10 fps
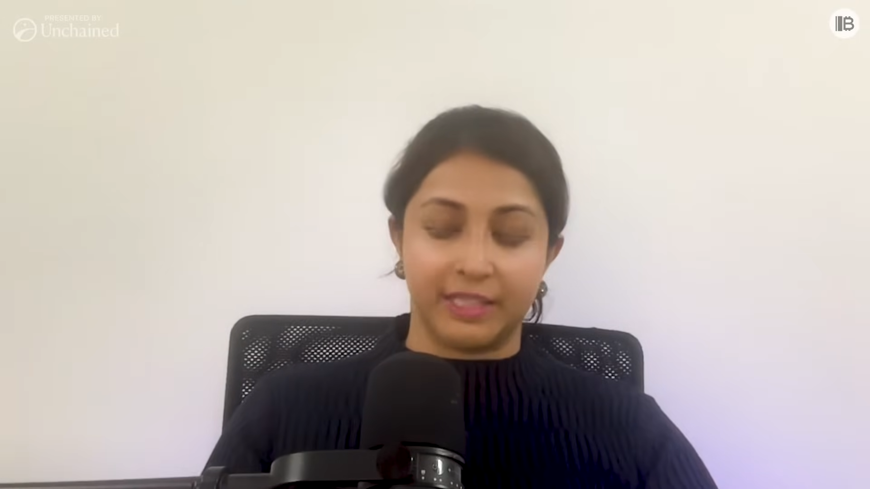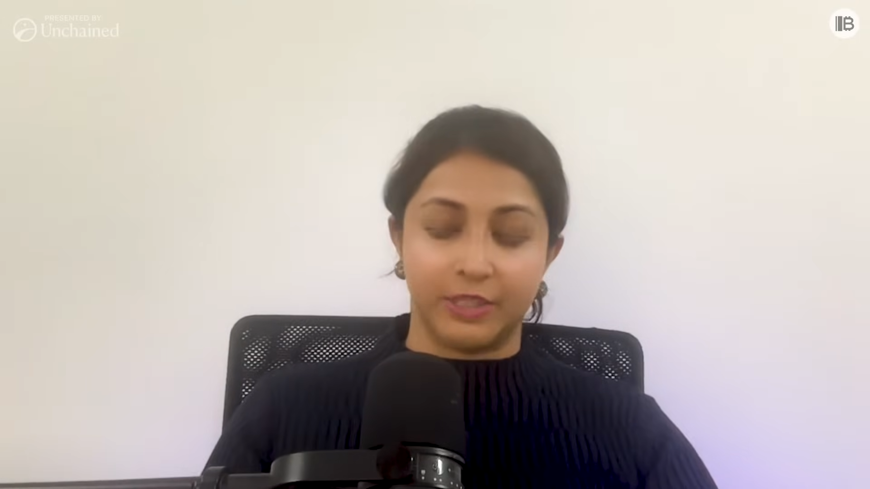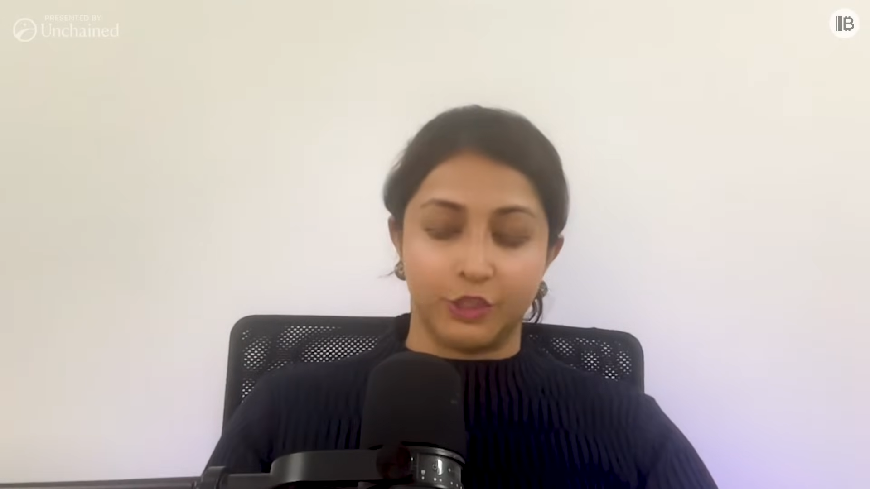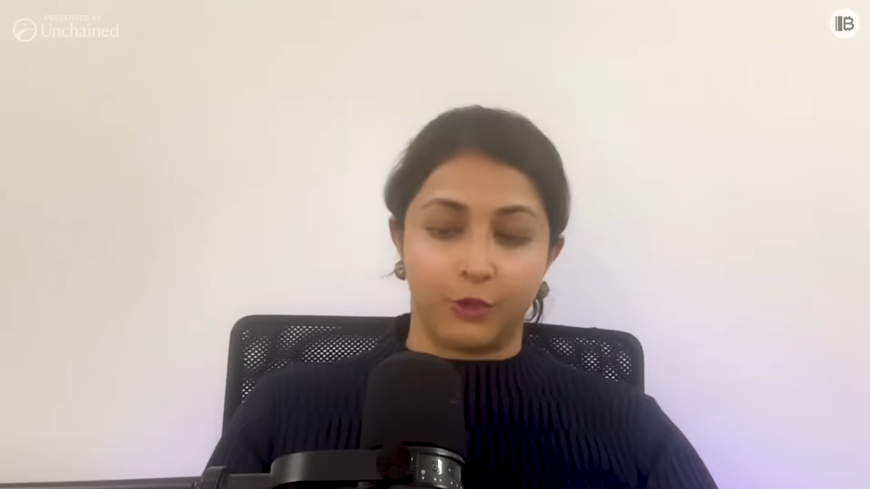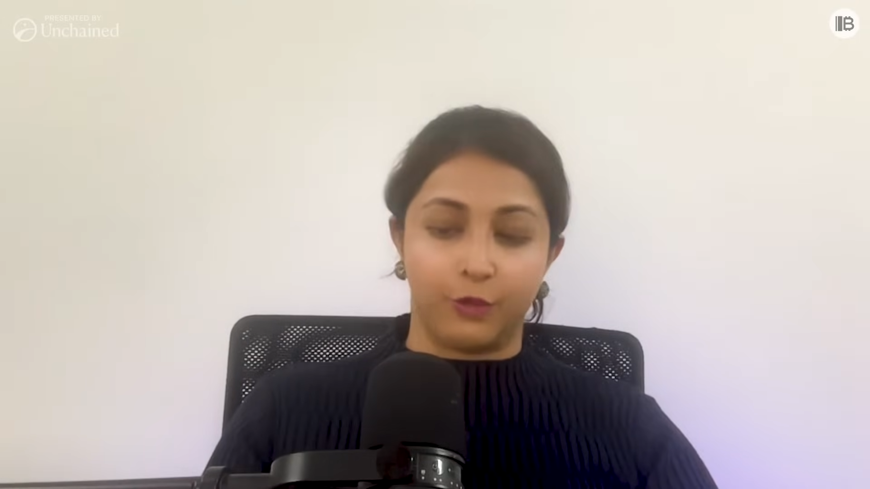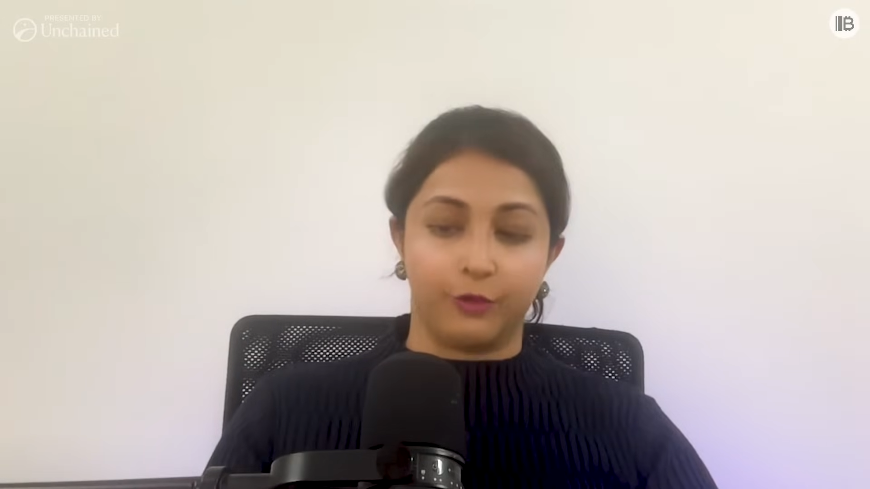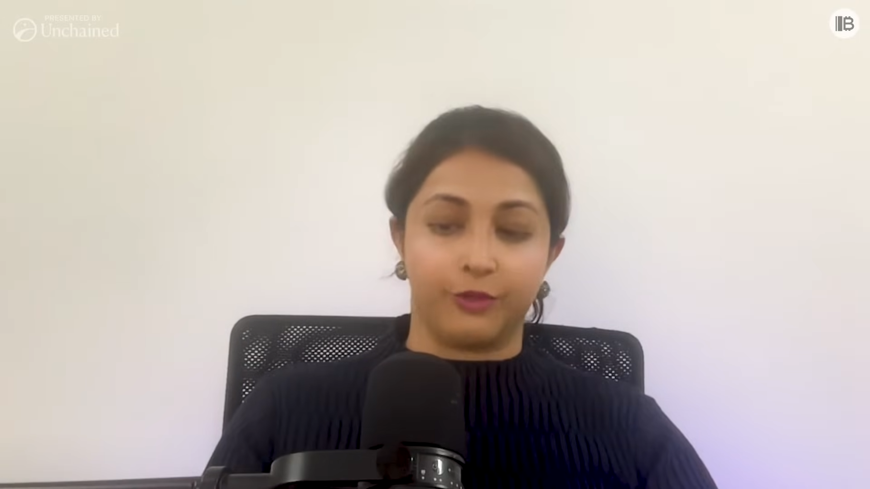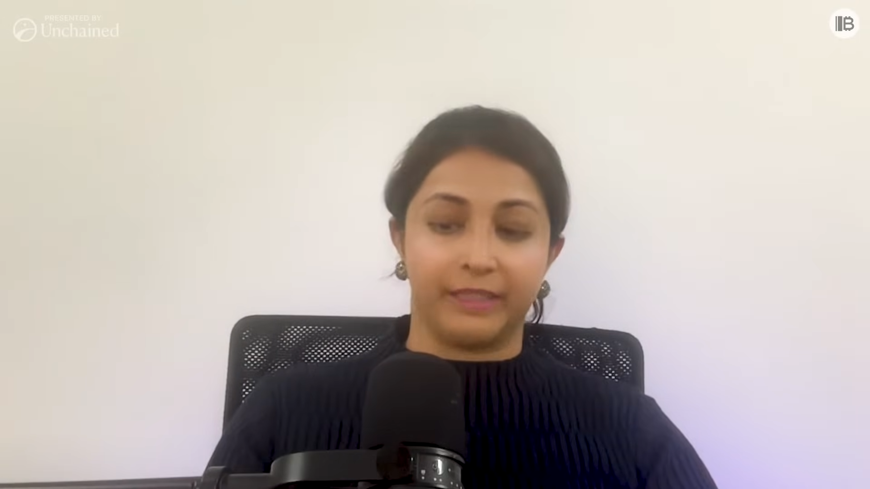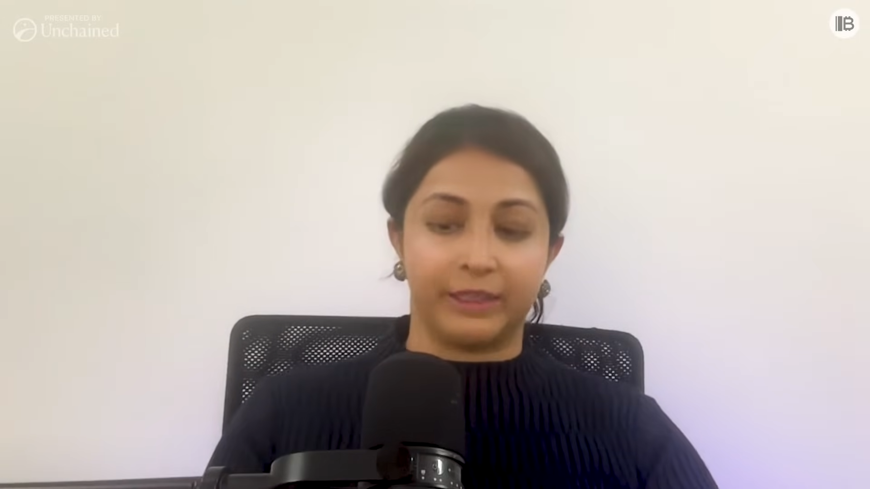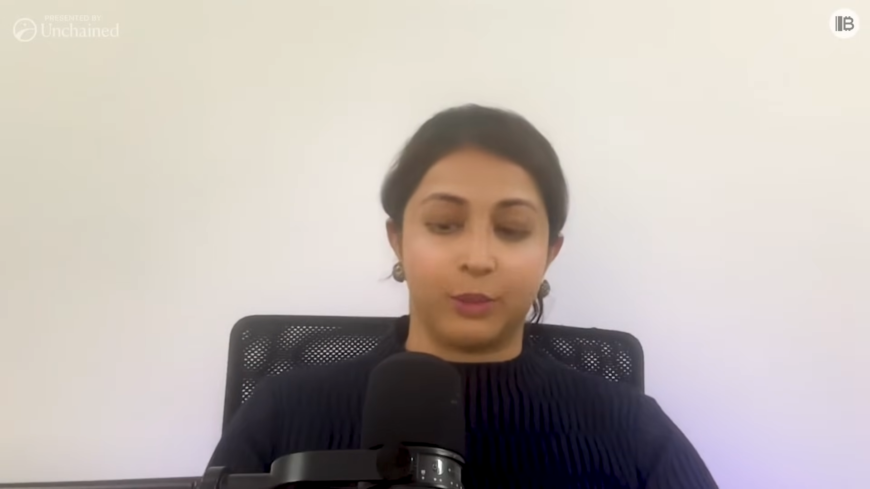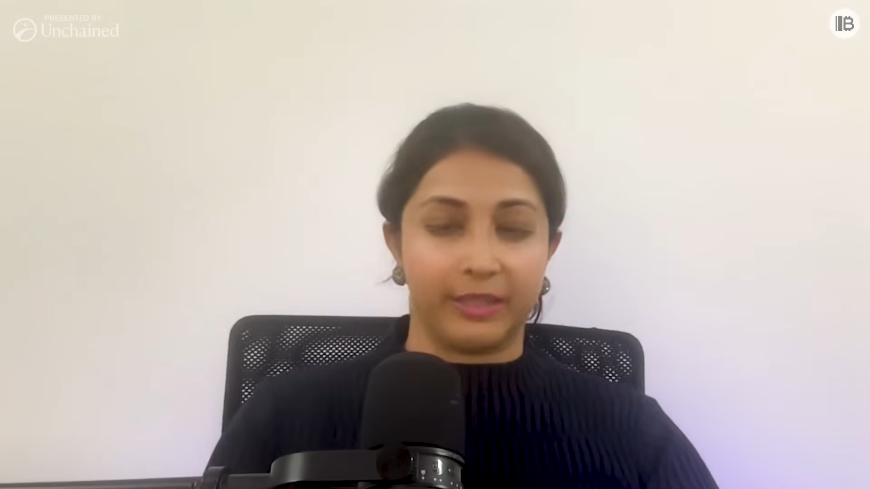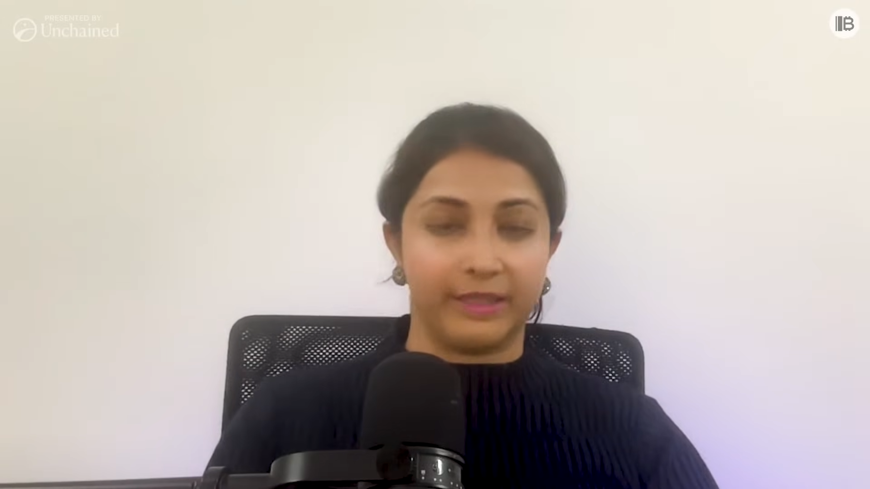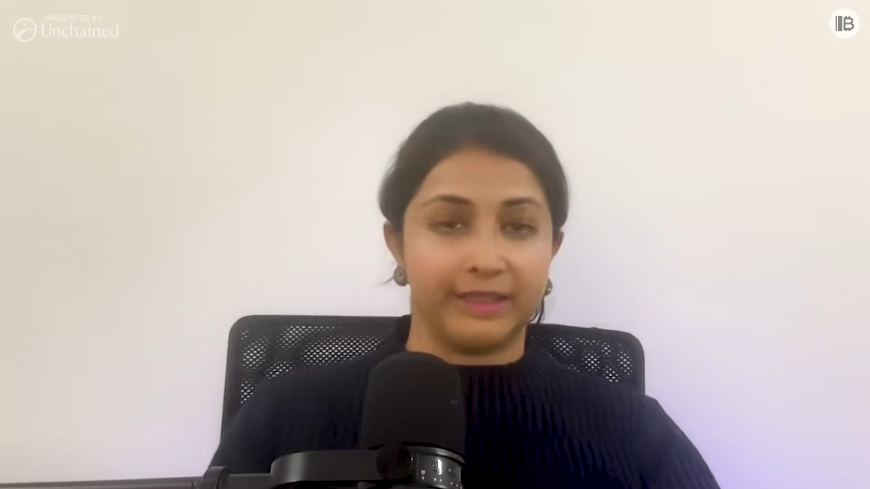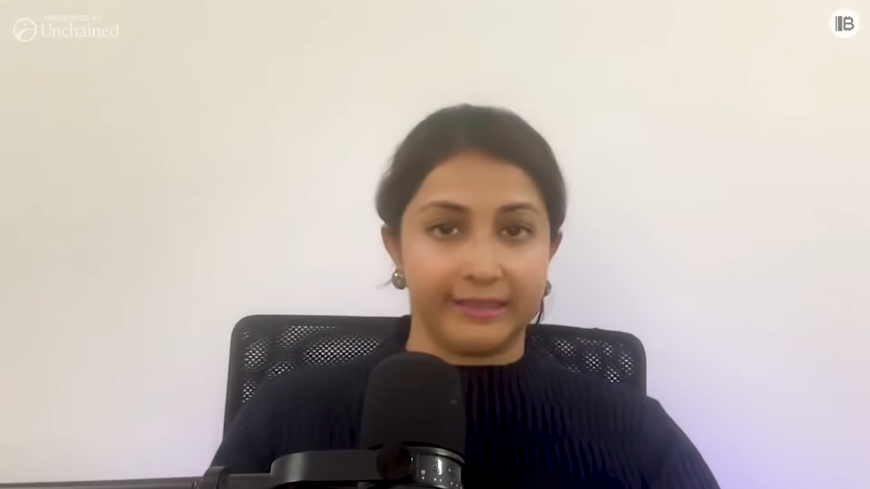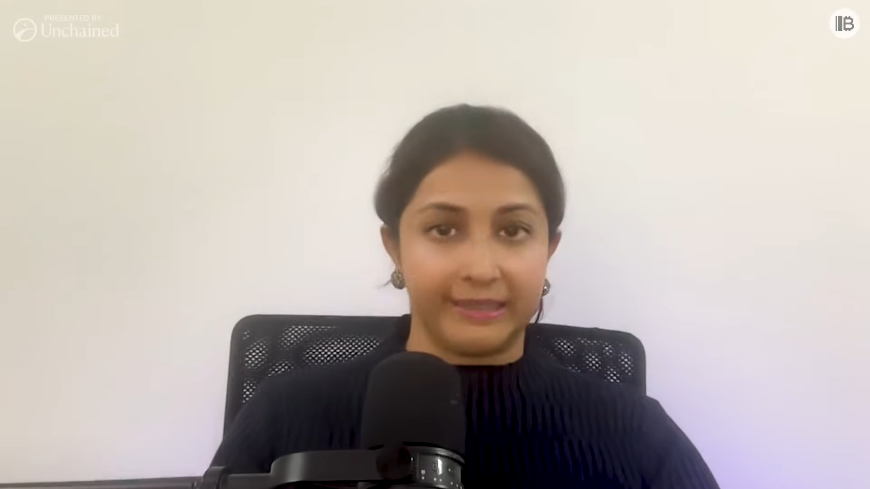a sort of
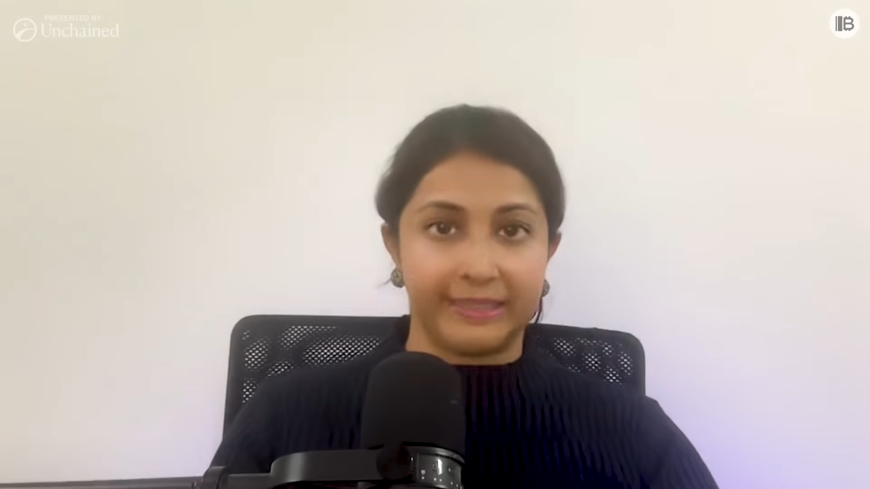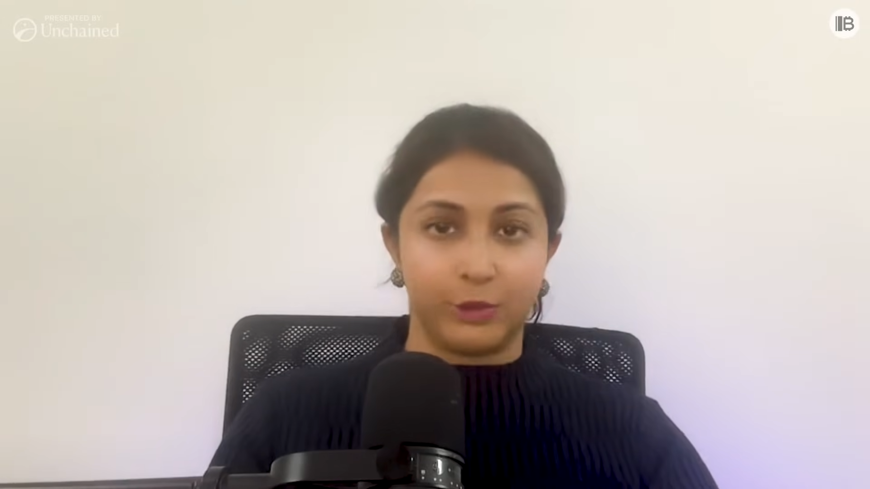liquidity